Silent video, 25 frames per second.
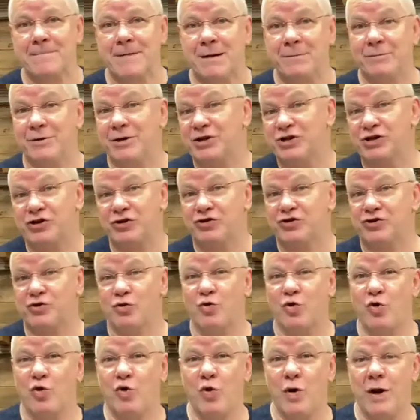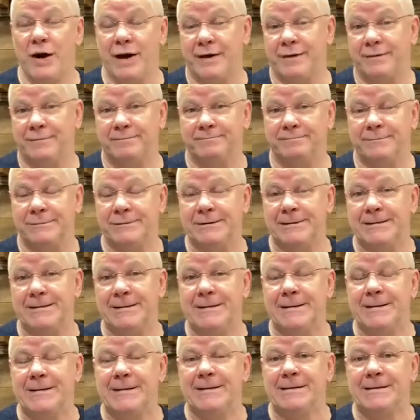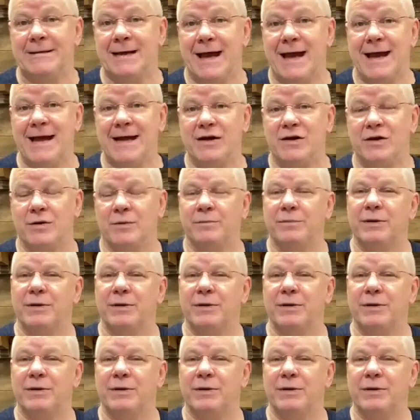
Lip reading: because they're so quick to anger.